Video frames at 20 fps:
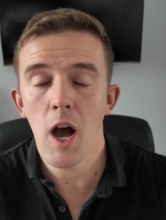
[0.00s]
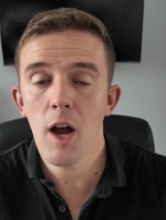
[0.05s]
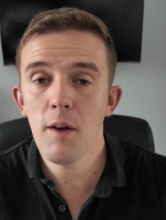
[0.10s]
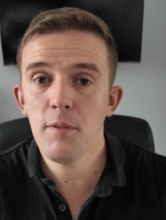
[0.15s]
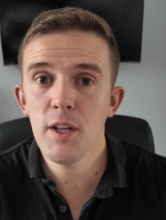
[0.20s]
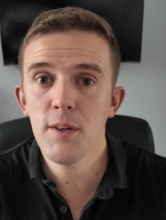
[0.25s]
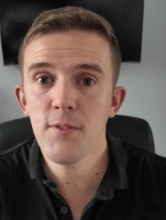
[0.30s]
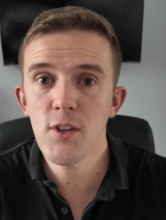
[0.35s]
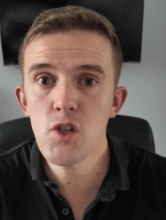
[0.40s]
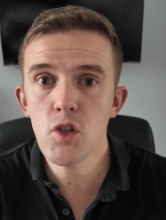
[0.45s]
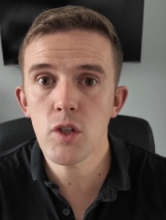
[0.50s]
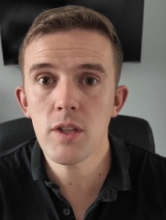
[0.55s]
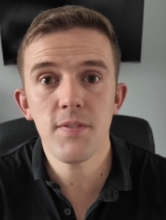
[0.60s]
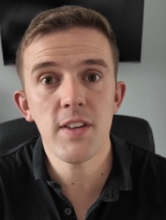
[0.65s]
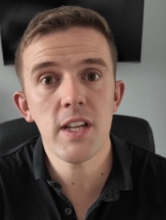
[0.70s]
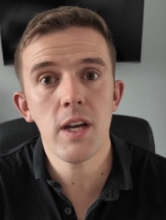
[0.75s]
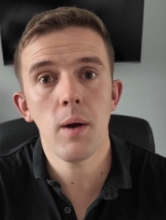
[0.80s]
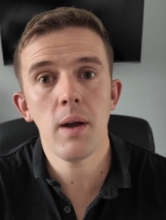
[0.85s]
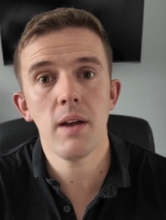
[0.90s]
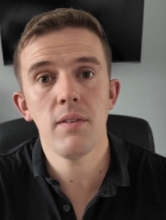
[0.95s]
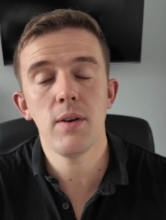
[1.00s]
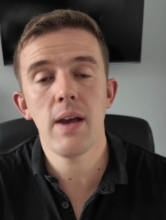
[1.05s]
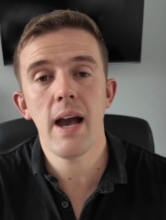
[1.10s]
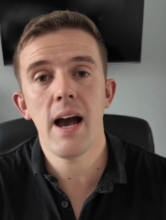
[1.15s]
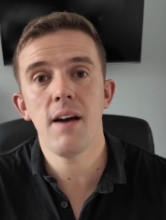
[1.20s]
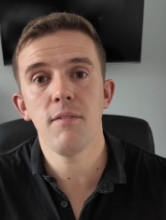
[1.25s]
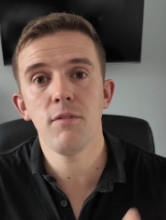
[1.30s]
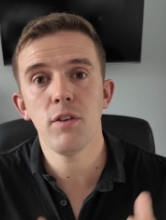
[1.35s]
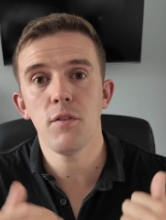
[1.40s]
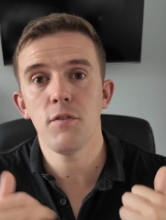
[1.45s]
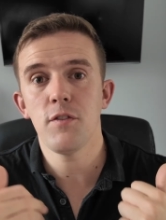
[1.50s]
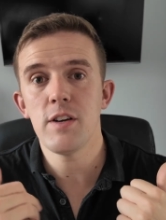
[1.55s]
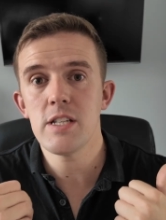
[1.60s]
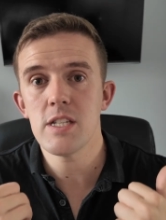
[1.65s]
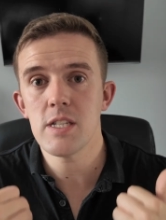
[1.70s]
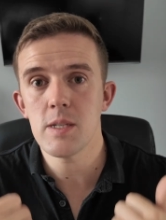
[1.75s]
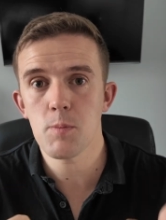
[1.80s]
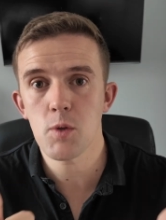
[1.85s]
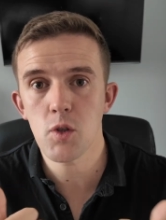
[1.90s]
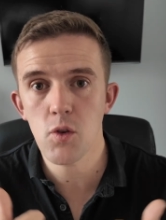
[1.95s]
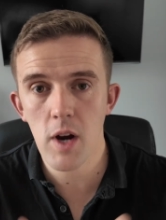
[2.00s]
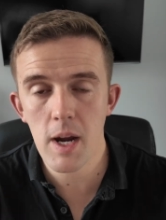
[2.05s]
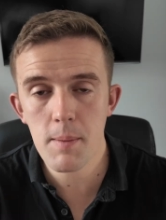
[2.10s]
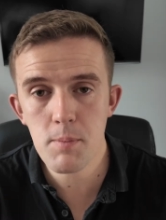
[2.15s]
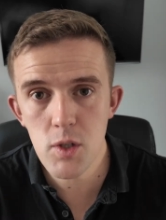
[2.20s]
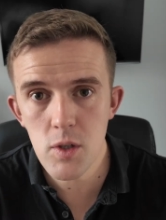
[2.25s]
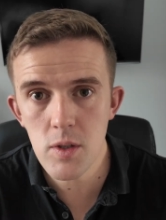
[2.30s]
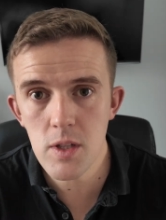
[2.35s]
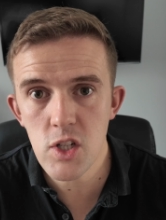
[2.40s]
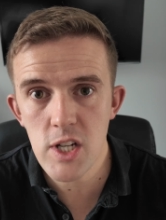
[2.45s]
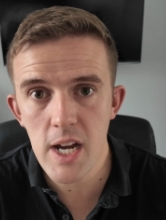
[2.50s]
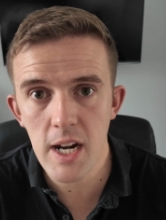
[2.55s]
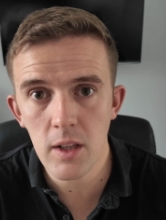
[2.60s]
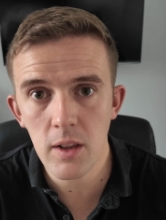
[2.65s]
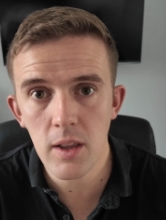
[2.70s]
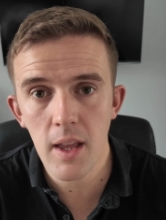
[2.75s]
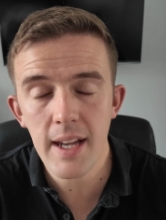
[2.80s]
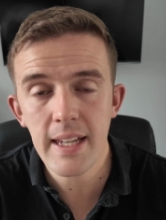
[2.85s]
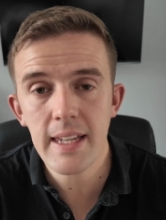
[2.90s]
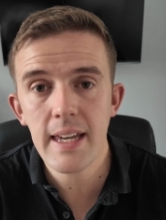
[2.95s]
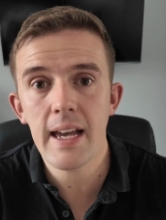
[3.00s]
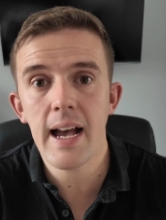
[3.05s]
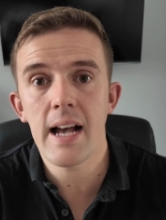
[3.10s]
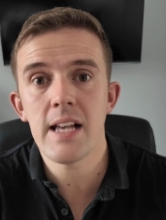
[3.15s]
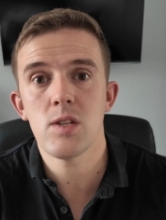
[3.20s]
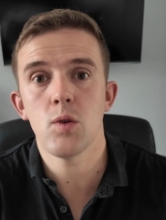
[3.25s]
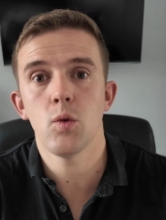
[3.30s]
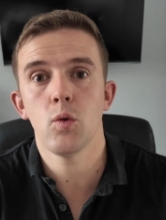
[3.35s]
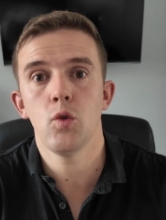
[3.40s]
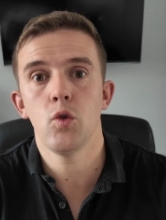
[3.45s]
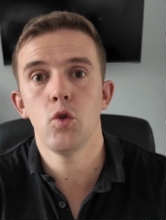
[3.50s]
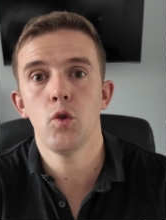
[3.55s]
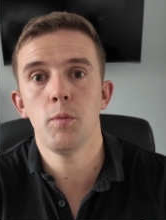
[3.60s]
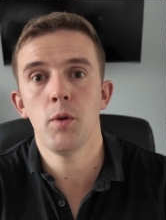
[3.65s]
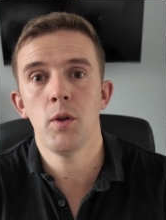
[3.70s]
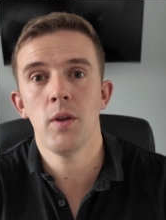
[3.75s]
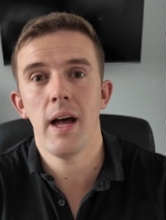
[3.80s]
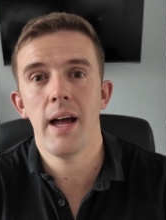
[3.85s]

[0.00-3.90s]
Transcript: Hopefully you've enjoyed the video. If you have, feel free to subscribe to the channel, like it as normal,